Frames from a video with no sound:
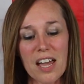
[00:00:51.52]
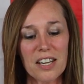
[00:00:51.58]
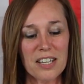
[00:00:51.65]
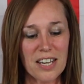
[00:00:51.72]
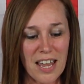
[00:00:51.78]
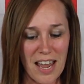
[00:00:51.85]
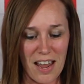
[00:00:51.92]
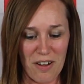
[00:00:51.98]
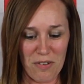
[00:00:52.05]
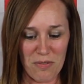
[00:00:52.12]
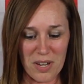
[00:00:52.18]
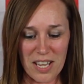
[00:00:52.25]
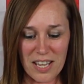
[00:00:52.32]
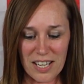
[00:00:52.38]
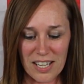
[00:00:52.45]
Now,
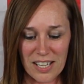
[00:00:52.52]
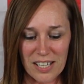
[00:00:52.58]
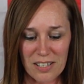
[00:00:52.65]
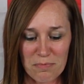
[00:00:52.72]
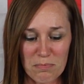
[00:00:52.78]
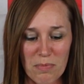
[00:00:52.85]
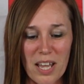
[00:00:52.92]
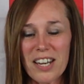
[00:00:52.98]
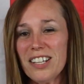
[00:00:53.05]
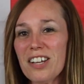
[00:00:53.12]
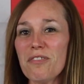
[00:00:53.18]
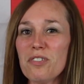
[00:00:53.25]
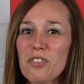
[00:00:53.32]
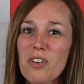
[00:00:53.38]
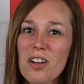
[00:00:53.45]
many
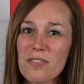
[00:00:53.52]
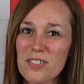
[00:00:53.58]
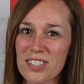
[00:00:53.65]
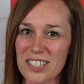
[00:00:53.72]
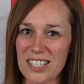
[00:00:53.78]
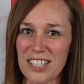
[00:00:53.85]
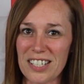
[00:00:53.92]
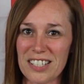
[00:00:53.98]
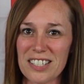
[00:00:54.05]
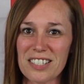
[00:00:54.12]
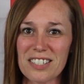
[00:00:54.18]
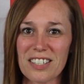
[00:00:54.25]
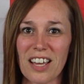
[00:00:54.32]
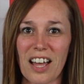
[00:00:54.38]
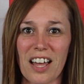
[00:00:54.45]
of you have seen this
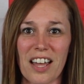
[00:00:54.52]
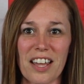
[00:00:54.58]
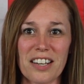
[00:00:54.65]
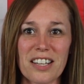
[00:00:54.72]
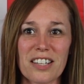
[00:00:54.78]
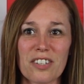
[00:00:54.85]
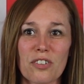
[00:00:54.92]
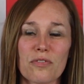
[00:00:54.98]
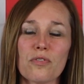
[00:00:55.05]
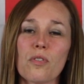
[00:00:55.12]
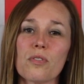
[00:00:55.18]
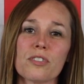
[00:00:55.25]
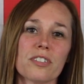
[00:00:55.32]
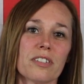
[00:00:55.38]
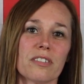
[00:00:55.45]
gun, and of
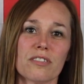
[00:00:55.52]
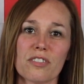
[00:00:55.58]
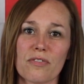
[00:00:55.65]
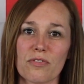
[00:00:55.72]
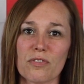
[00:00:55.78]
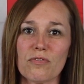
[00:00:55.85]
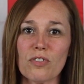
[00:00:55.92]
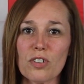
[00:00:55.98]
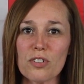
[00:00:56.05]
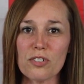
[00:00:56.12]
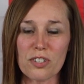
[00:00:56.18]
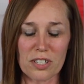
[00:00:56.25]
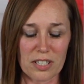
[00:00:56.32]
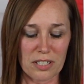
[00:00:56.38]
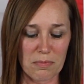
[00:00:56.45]
course there are different
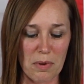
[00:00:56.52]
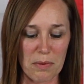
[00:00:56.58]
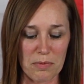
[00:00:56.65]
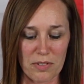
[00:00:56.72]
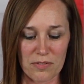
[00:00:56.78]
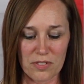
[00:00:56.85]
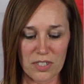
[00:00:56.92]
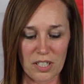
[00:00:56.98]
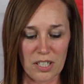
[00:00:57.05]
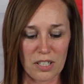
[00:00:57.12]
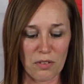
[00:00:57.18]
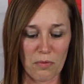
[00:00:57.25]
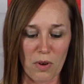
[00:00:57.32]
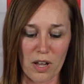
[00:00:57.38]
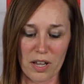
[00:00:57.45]
versions. Maybe you've seen
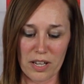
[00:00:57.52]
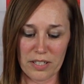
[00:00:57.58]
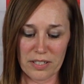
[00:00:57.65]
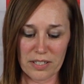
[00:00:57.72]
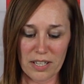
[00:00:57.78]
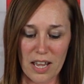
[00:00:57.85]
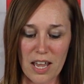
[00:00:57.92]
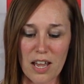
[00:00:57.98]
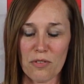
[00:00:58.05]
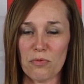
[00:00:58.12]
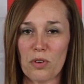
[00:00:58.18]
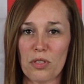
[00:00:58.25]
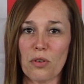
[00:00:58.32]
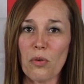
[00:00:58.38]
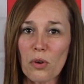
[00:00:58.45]
the ones
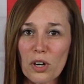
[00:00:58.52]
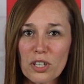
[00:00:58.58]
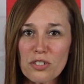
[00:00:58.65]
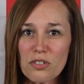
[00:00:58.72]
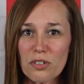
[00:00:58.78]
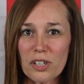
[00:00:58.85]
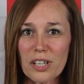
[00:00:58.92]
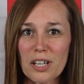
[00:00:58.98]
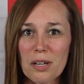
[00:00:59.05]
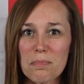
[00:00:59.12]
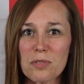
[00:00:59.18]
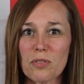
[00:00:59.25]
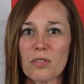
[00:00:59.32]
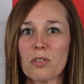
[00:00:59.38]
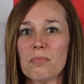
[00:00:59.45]
with the orange
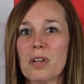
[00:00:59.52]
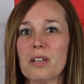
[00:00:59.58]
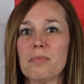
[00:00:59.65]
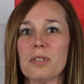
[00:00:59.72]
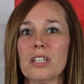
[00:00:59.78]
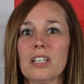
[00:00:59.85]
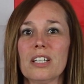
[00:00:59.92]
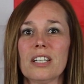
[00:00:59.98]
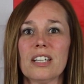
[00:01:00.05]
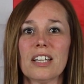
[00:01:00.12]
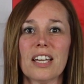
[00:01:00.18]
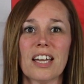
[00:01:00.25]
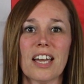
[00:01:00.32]
grips, or maybe